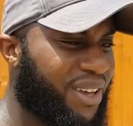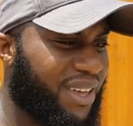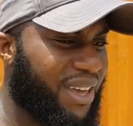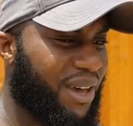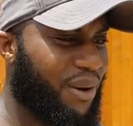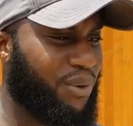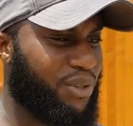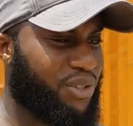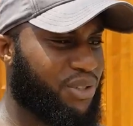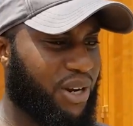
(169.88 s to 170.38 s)

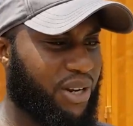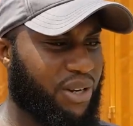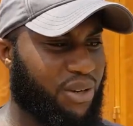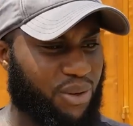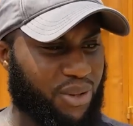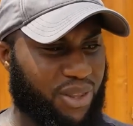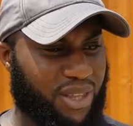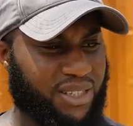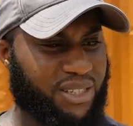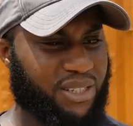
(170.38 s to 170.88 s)
yeah, we're trying to
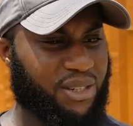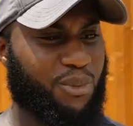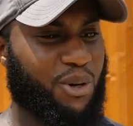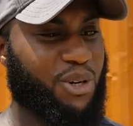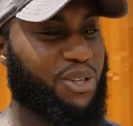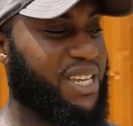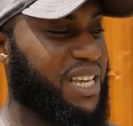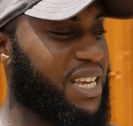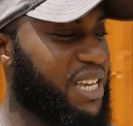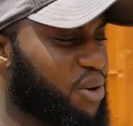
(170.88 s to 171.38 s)
do things in the
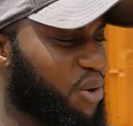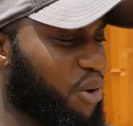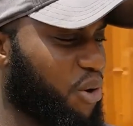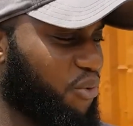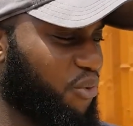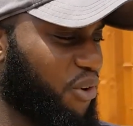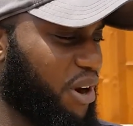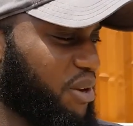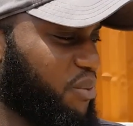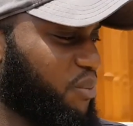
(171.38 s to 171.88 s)
most
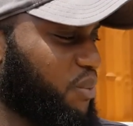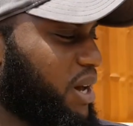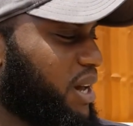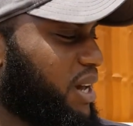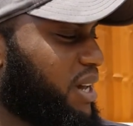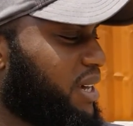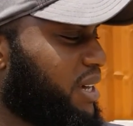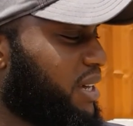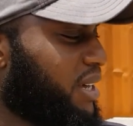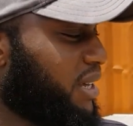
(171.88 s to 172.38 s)
eco-friendly
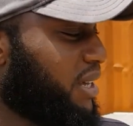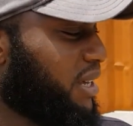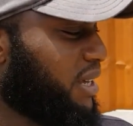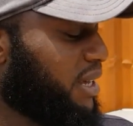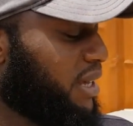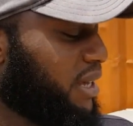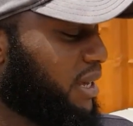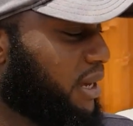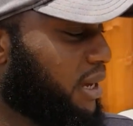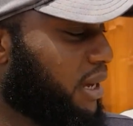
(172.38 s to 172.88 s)
way.
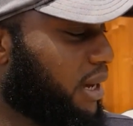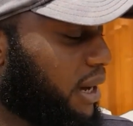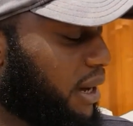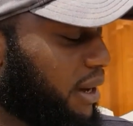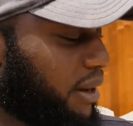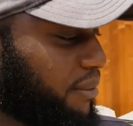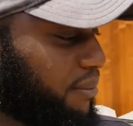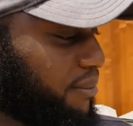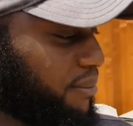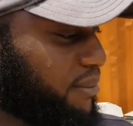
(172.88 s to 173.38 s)

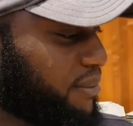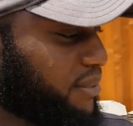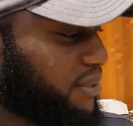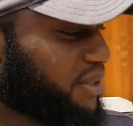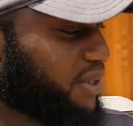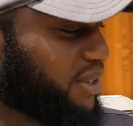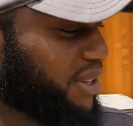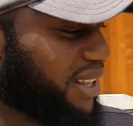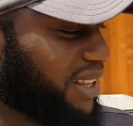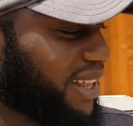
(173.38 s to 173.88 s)

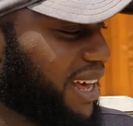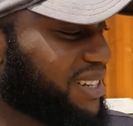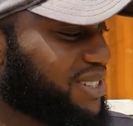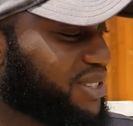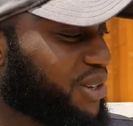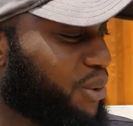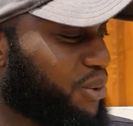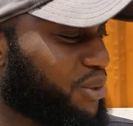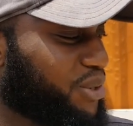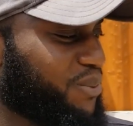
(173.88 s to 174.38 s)
So that's
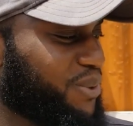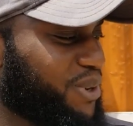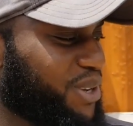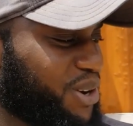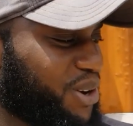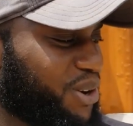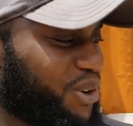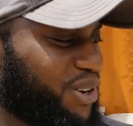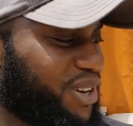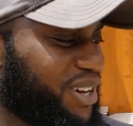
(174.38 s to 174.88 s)
the ultimate
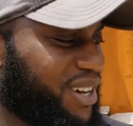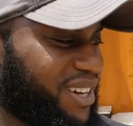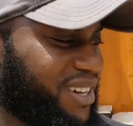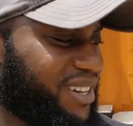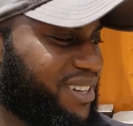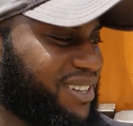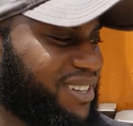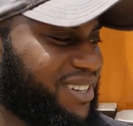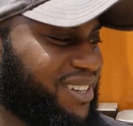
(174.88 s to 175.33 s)
goal here.